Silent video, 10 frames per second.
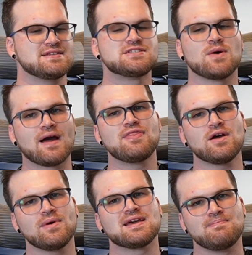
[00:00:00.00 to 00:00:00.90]
so I think
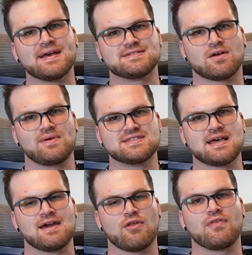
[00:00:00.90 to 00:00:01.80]
we can basically
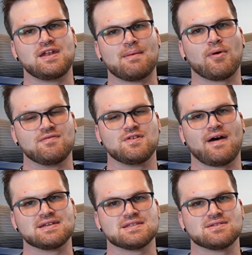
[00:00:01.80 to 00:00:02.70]
say that the number of
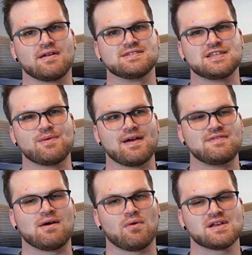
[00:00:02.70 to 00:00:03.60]
devices on a Z-Wave
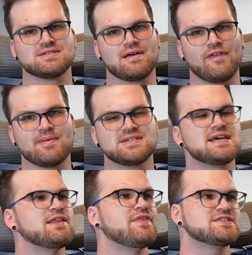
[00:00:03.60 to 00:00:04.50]
network is unlimited
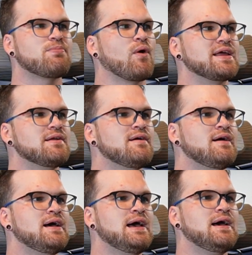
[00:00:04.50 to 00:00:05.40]
at this point.
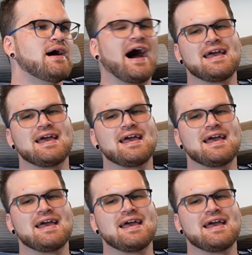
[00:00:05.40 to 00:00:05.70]
I